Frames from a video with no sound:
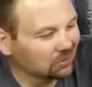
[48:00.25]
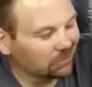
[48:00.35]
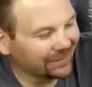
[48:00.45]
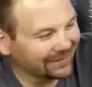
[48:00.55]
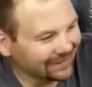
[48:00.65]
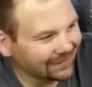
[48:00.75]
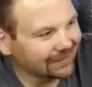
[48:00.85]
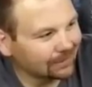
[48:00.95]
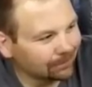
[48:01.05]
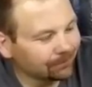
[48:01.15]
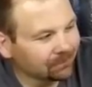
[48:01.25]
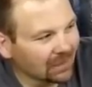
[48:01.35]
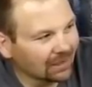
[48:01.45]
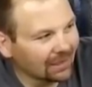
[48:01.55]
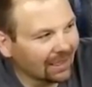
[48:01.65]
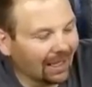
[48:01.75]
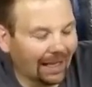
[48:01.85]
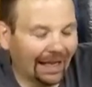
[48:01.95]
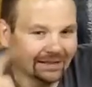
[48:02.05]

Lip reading: But I